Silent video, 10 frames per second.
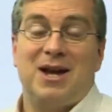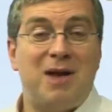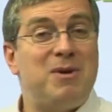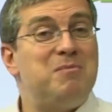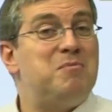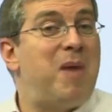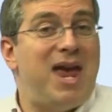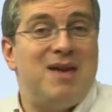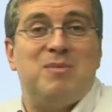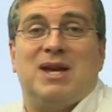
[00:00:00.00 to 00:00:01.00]
I mean,
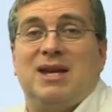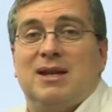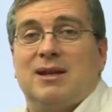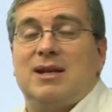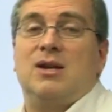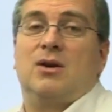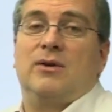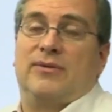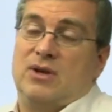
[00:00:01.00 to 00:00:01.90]
maybe, if